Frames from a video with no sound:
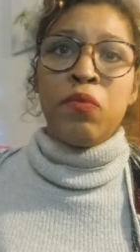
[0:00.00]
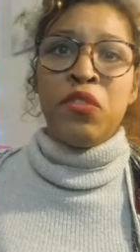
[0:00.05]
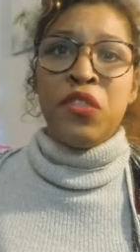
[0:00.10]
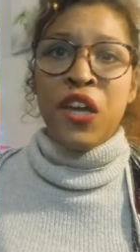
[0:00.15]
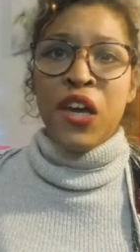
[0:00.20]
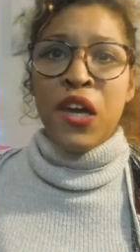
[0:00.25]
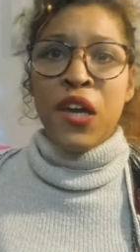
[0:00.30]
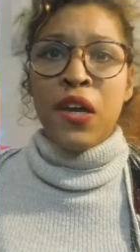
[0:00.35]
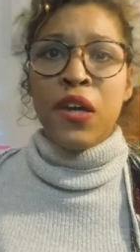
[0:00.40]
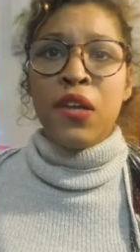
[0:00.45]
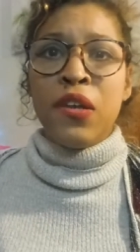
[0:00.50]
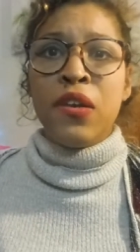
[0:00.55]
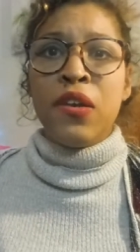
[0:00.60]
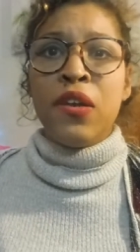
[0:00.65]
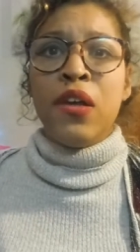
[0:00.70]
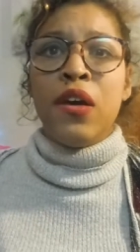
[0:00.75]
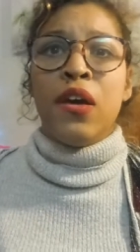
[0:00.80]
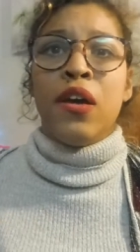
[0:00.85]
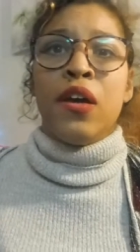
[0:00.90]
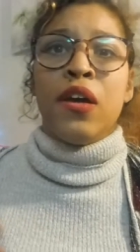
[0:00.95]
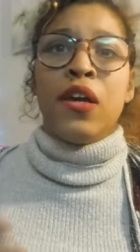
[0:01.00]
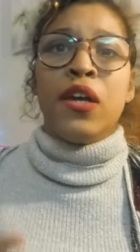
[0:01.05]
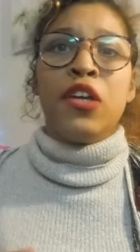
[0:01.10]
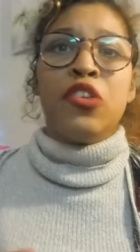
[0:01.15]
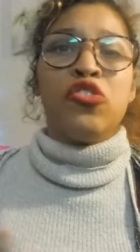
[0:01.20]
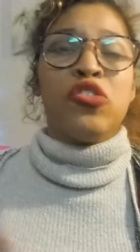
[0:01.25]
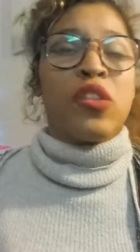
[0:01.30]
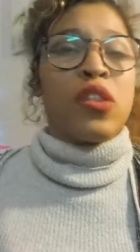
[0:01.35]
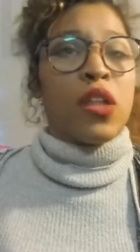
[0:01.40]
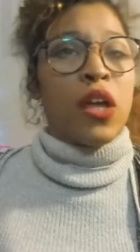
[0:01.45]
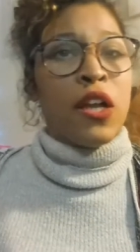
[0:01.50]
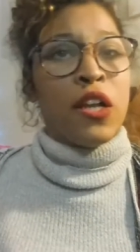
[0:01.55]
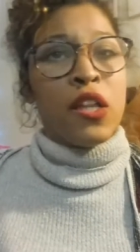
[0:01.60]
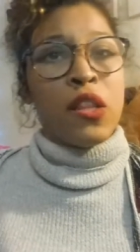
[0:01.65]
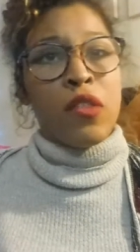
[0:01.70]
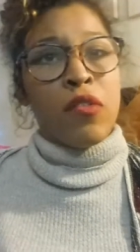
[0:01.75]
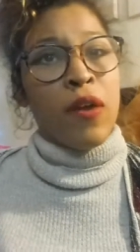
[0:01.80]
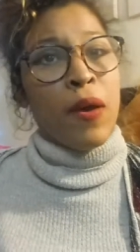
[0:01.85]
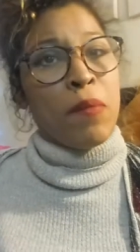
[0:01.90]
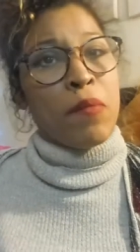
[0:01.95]
then he just kind of
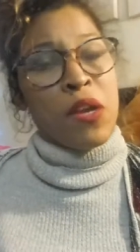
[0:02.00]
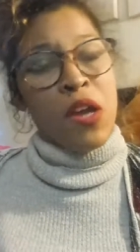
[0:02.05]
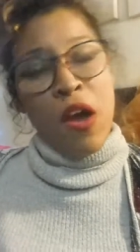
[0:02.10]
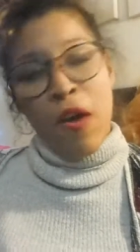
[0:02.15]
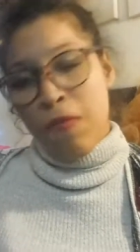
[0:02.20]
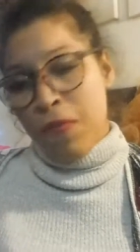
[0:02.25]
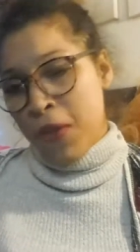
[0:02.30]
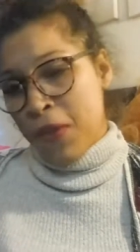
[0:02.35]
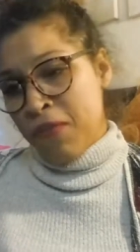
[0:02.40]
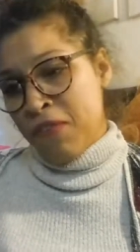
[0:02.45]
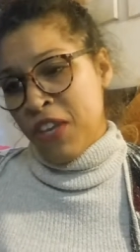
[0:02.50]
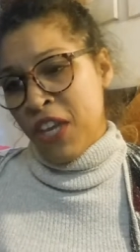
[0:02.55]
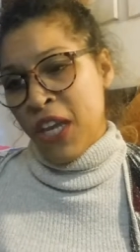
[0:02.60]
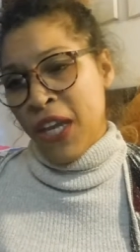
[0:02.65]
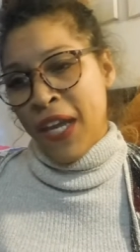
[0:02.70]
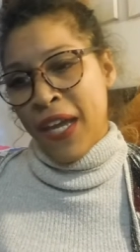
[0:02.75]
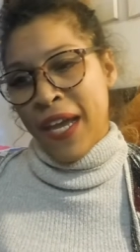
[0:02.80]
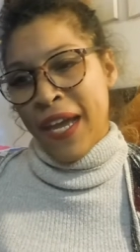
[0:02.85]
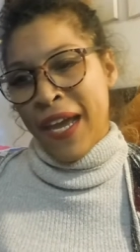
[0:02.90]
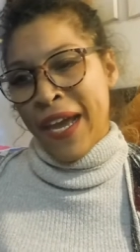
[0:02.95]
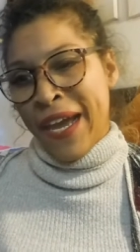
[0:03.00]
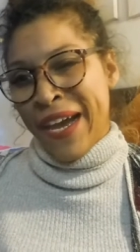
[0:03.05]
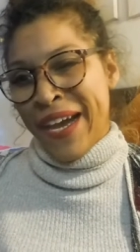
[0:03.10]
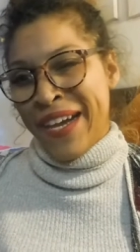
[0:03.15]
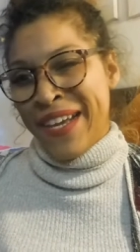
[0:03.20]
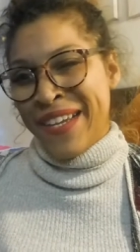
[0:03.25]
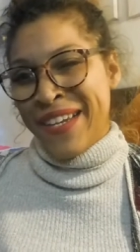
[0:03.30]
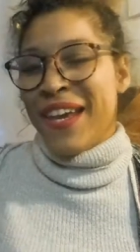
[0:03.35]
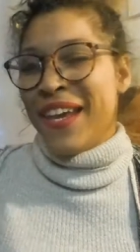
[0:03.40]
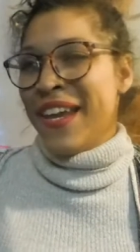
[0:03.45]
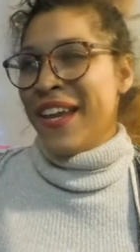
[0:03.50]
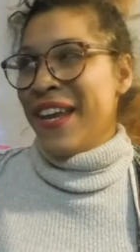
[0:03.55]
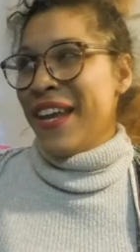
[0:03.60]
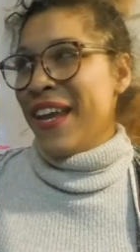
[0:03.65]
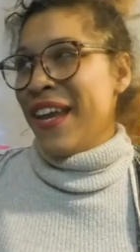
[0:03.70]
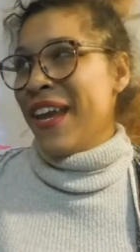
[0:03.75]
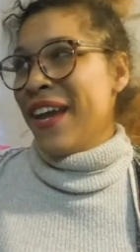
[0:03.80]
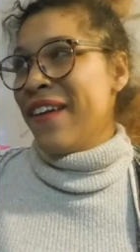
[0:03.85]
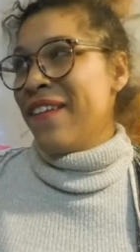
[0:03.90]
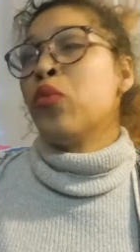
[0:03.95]
swept me off my feet. And
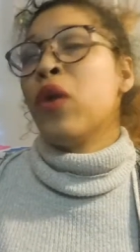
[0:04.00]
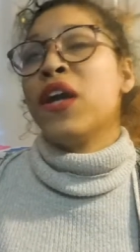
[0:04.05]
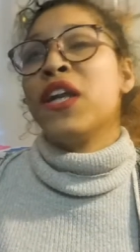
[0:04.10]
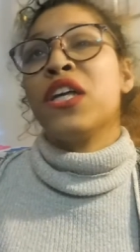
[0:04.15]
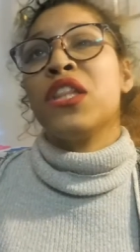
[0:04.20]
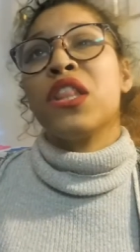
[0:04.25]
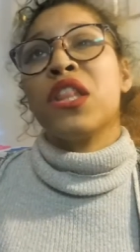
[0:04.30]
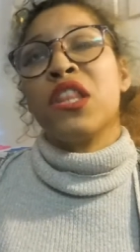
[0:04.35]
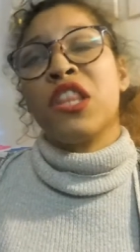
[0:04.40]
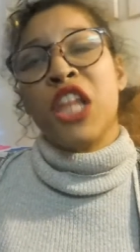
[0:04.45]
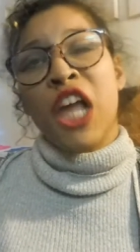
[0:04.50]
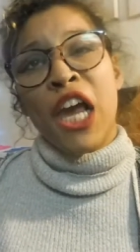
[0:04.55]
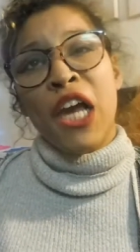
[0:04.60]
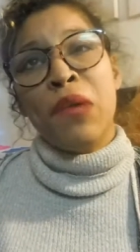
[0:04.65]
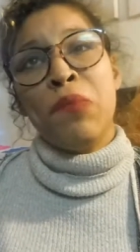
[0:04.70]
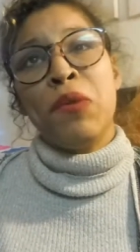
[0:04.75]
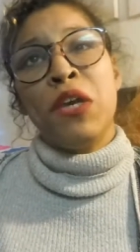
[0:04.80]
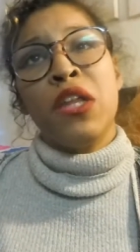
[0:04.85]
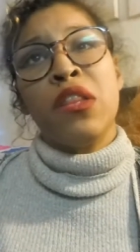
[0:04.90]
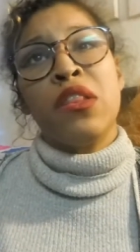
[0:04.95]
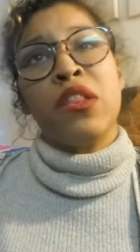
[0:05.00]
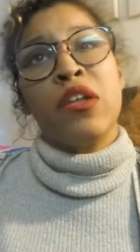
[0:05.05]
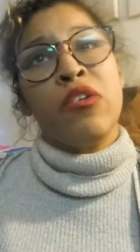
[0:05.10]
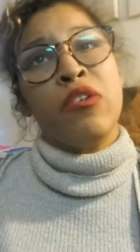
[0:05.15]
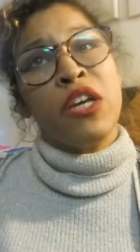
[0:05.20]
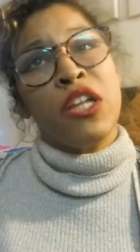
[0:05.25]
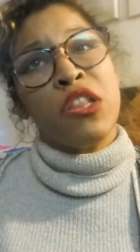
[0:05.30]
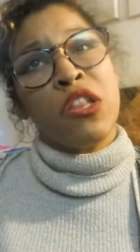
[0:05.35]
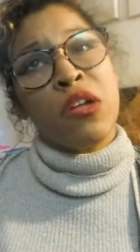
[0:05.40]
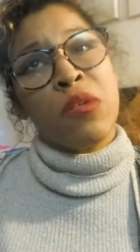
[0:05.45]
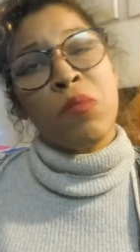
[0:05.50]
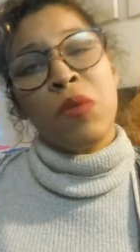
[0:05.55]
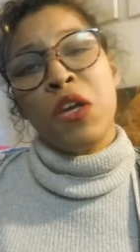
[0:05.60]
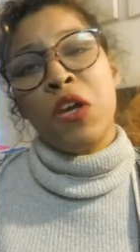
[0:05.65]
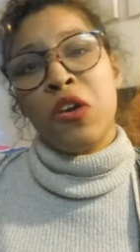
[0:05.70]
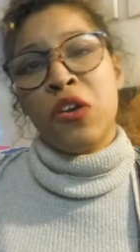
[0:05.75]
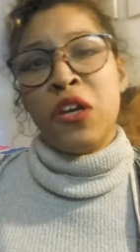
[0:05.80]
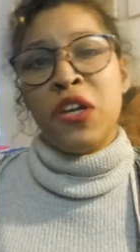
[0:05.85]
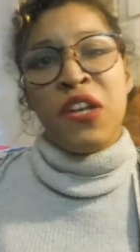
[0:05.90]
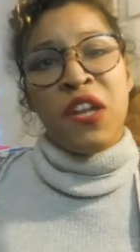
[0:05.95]
he wanted to date me, so he took me
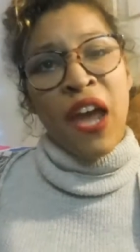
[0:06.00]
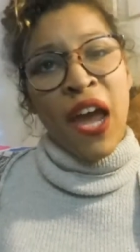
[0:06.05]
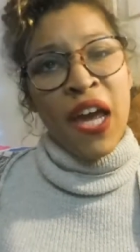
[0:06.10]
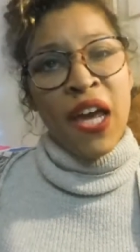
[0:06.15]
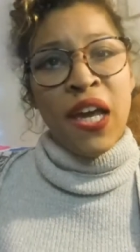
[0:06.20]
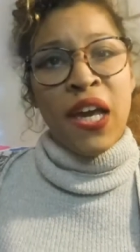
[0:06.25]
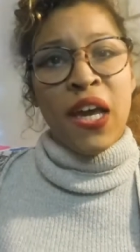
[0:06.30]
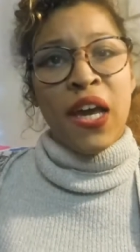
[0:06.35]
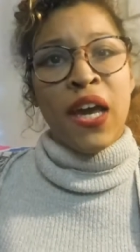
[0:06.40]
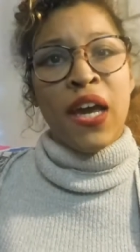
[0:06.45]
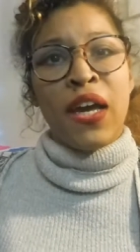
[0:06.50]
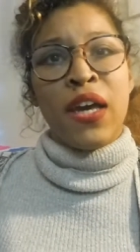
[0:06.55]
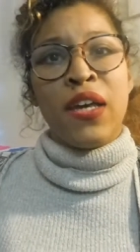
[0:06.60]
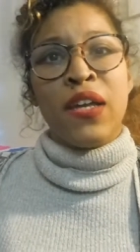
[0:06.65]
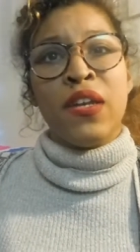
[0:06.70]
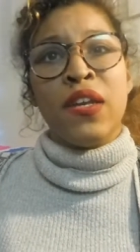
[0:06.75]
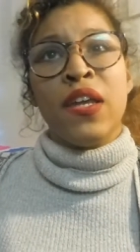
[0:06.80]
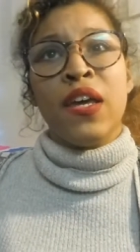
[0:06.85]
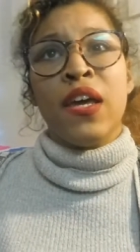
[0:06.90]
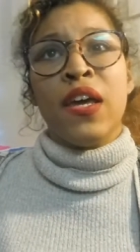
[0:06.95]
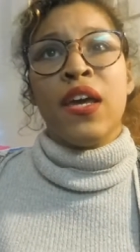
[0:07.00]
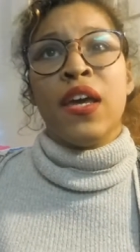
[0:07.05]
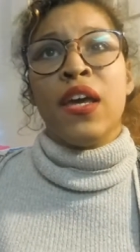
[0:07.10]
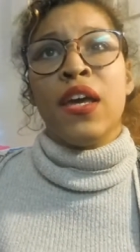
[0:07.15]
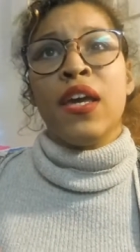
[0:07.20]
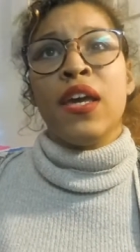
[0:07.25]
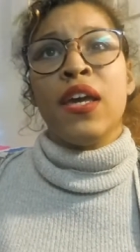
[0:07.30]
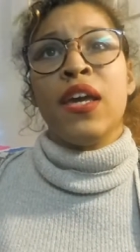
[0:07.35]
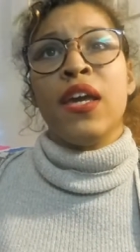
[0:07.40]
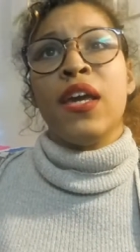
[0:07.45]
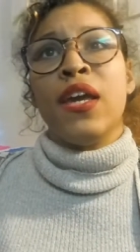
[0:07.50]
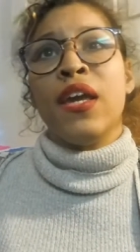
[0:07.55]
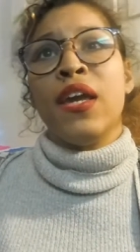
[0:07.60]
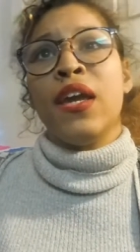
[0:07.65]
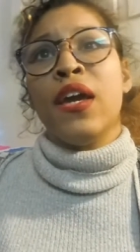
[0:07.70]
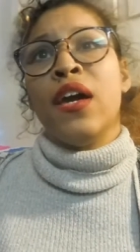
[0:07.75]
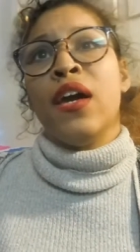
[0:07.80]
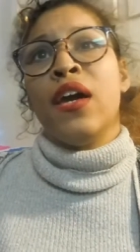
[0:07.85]
on a date, and he.